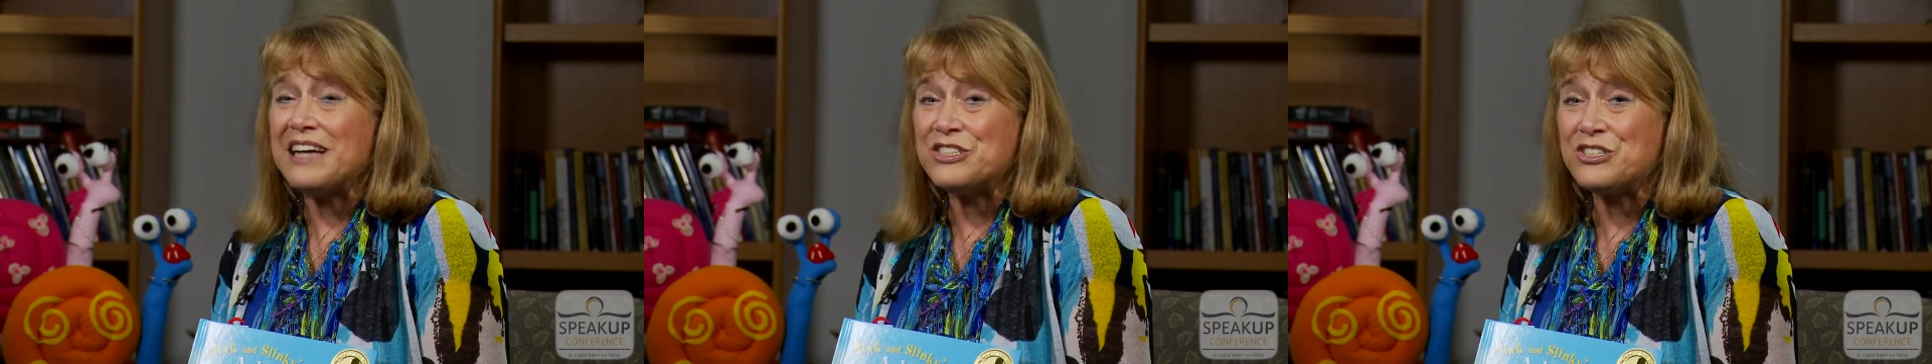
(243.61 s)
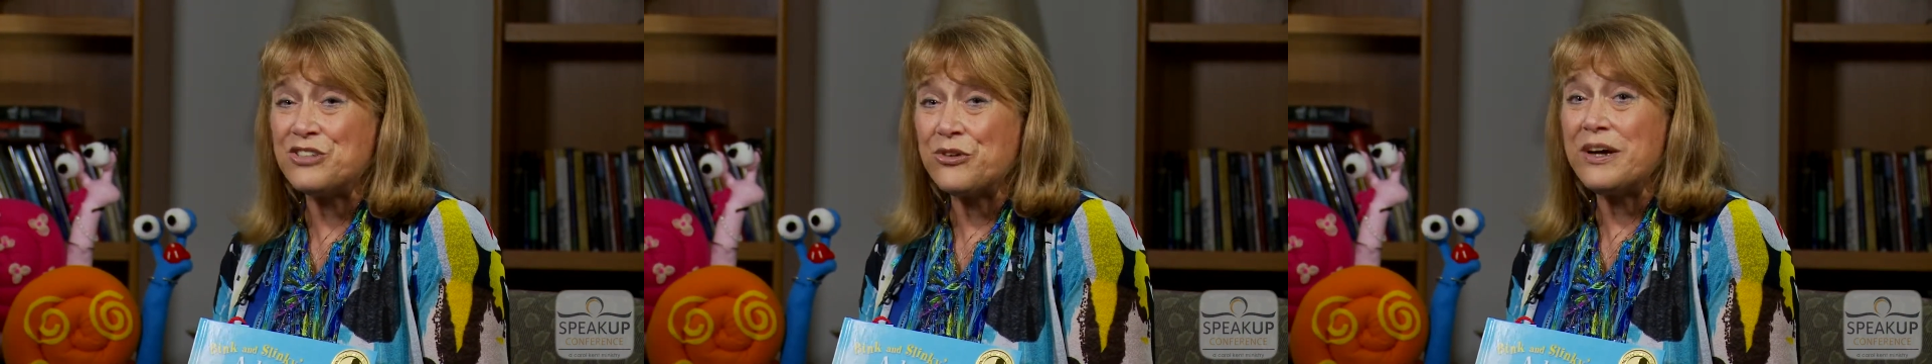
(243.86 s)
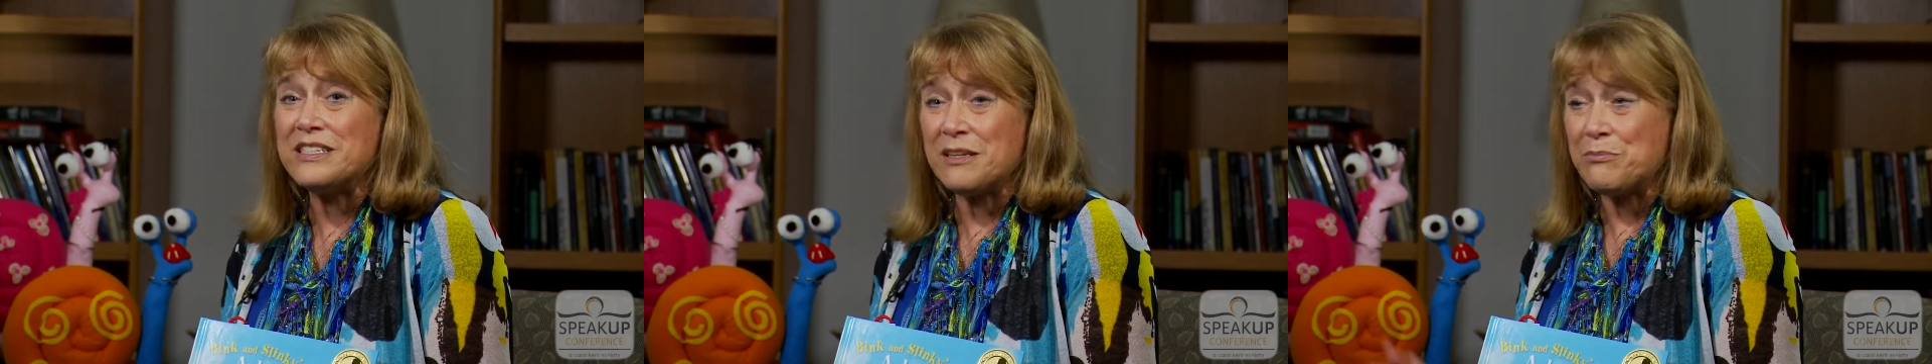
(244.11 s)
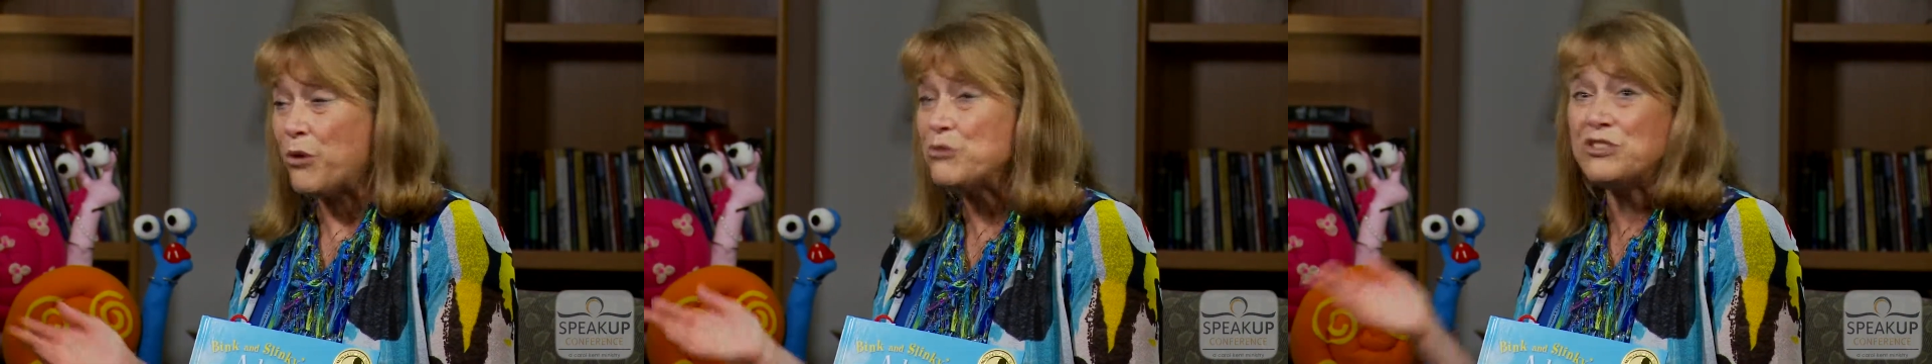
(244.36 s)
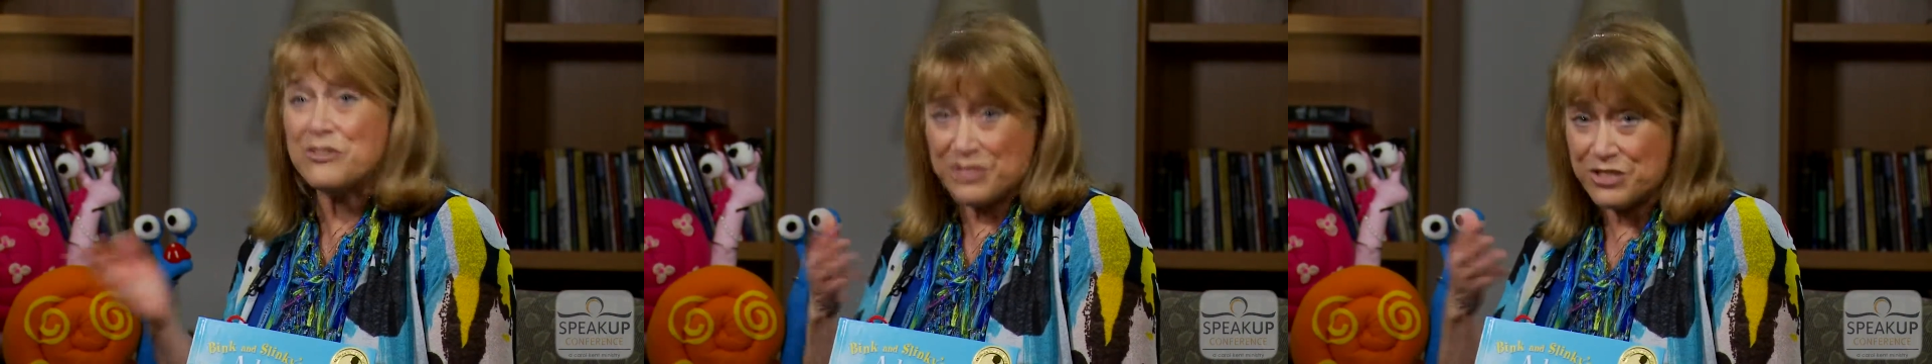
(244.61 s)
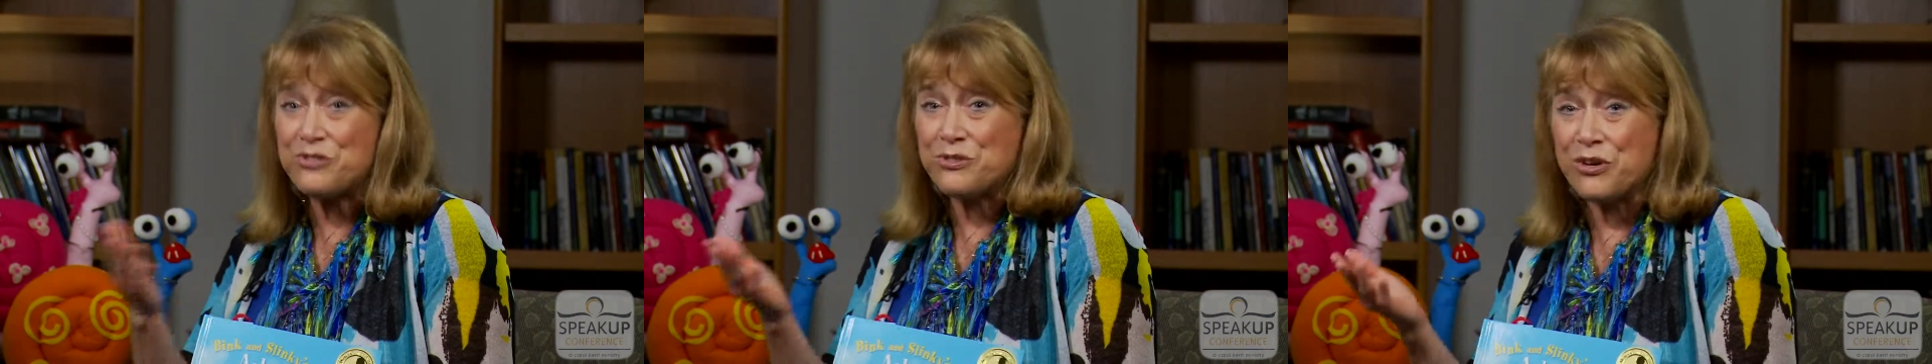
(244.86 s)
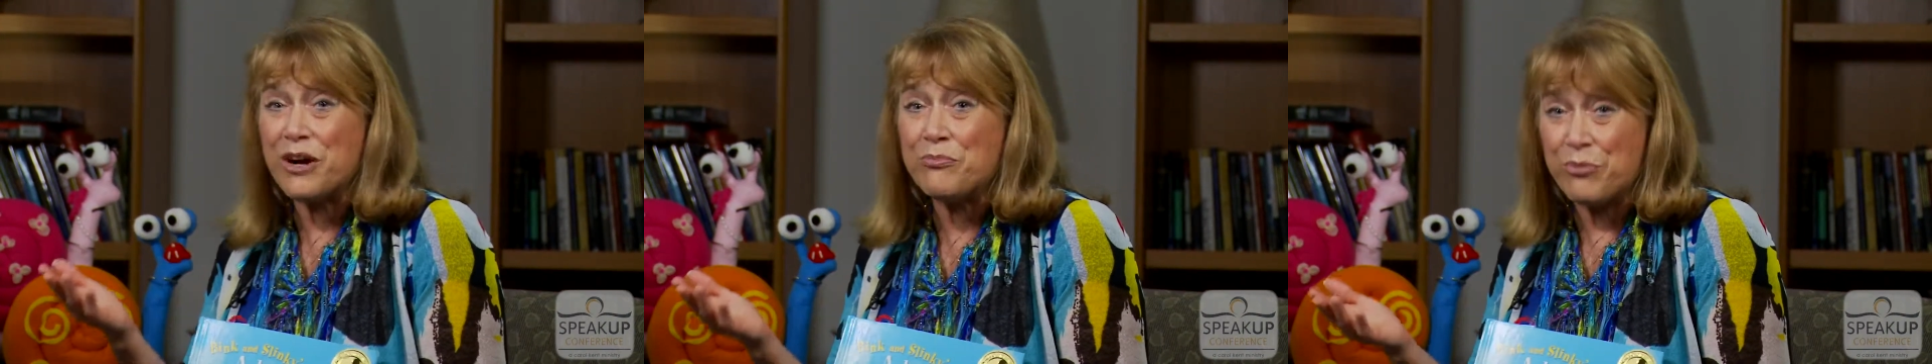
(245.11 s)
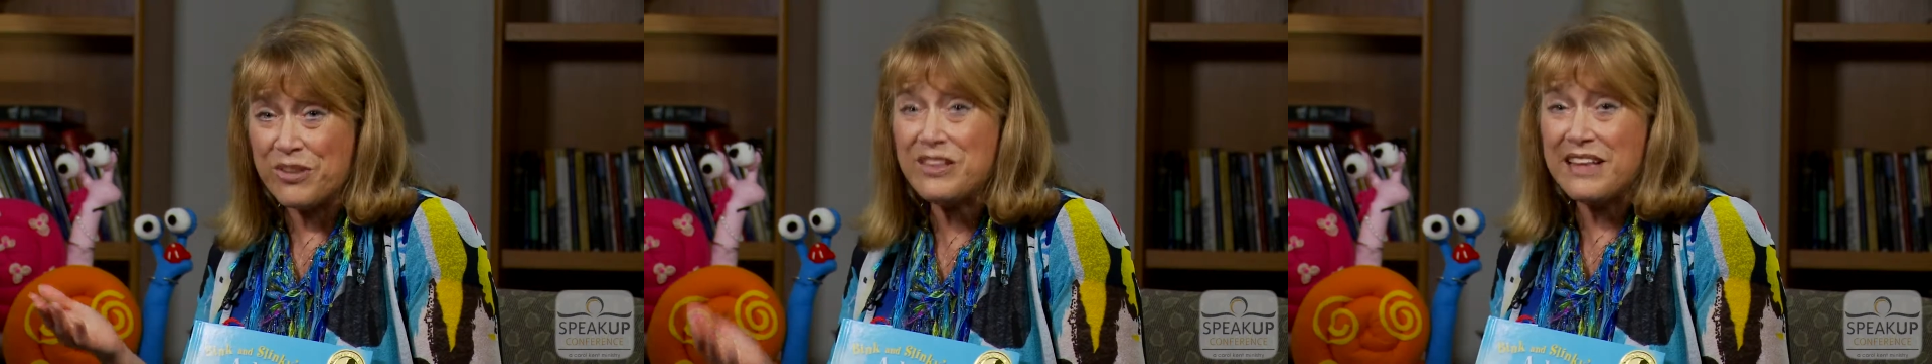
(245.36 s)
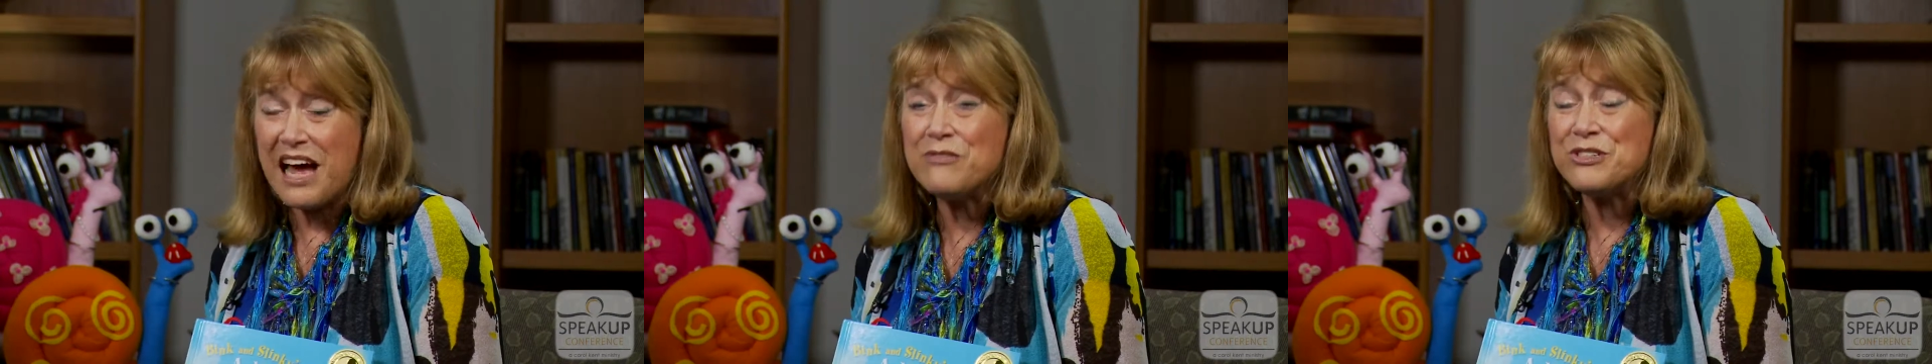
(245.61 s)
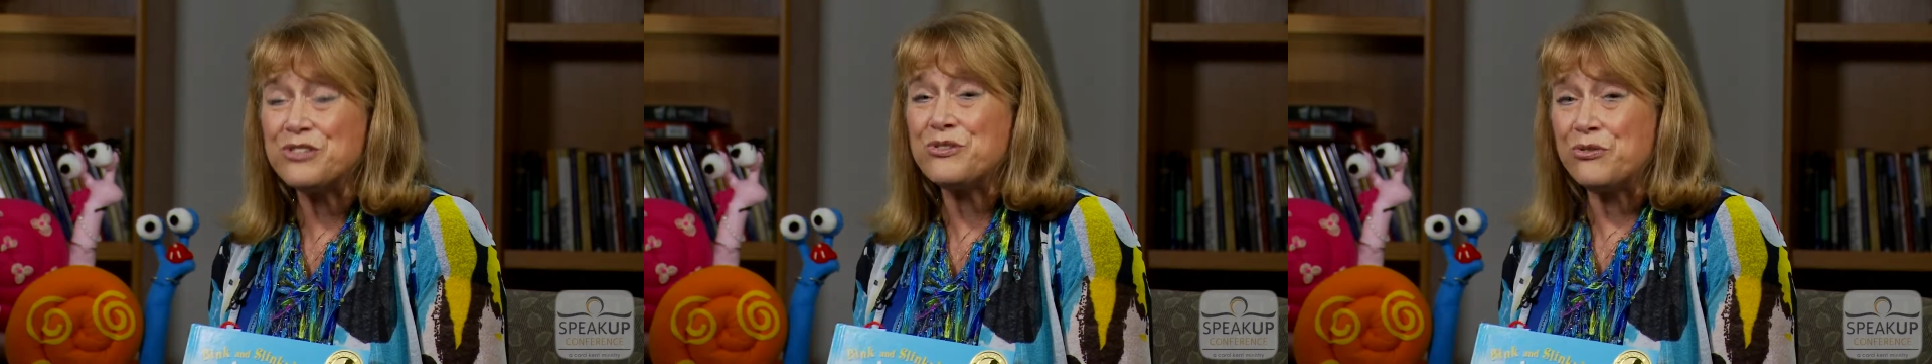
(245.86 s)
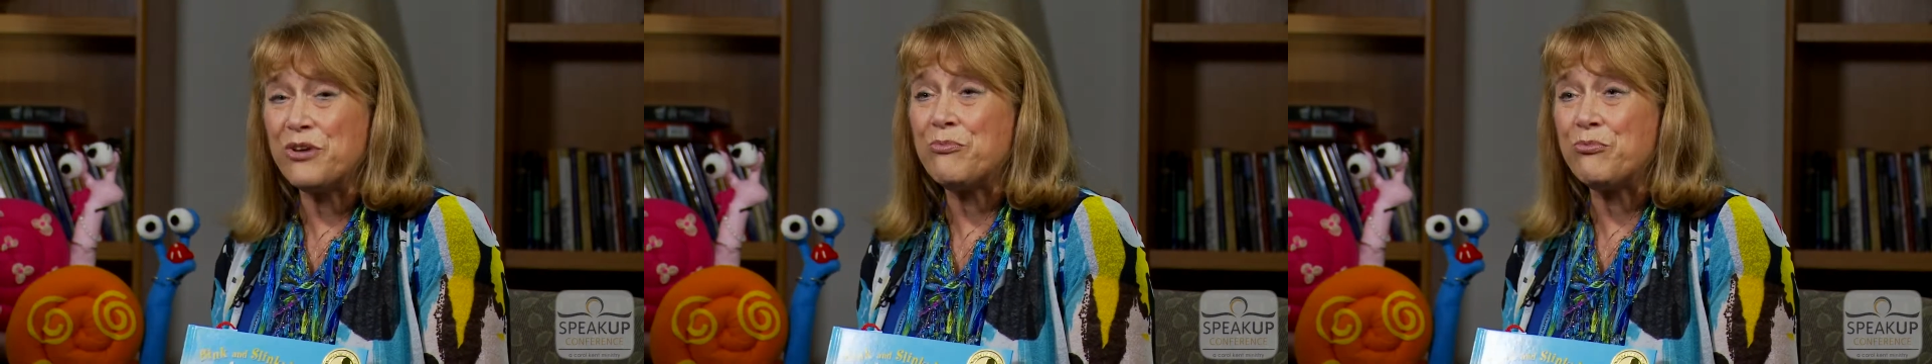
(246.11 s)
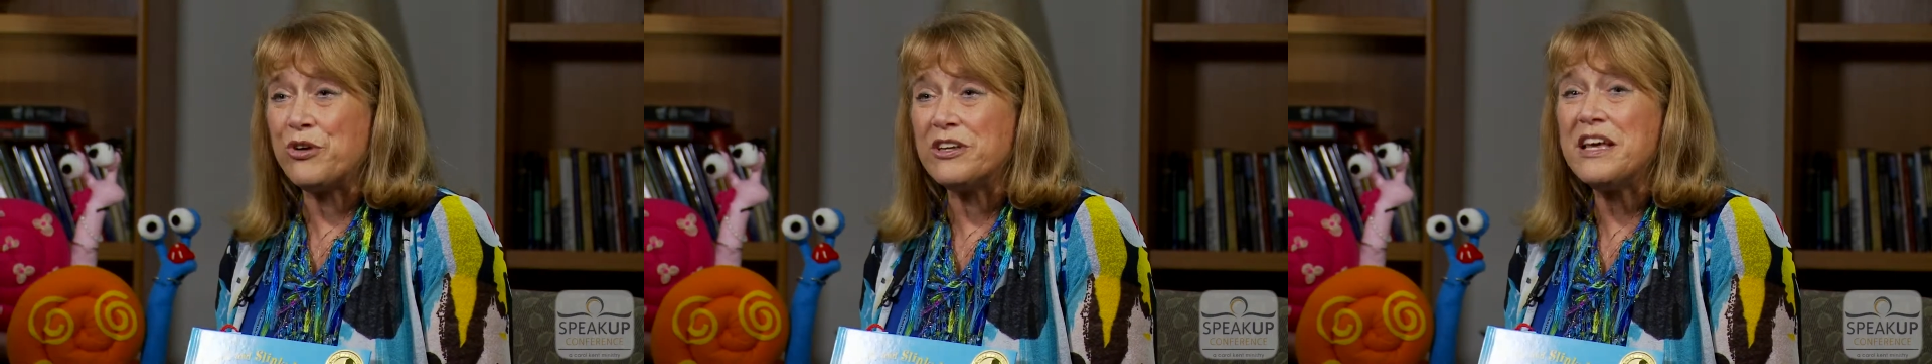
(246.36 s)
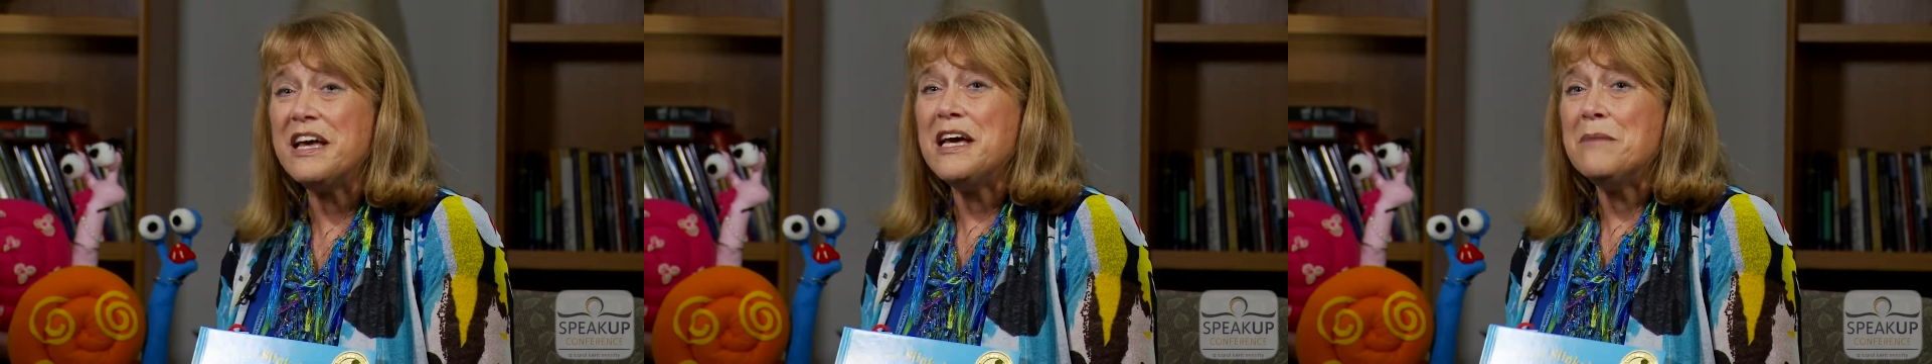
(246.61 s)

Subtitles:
stories that most of us grew up with, a lot of us grew up with,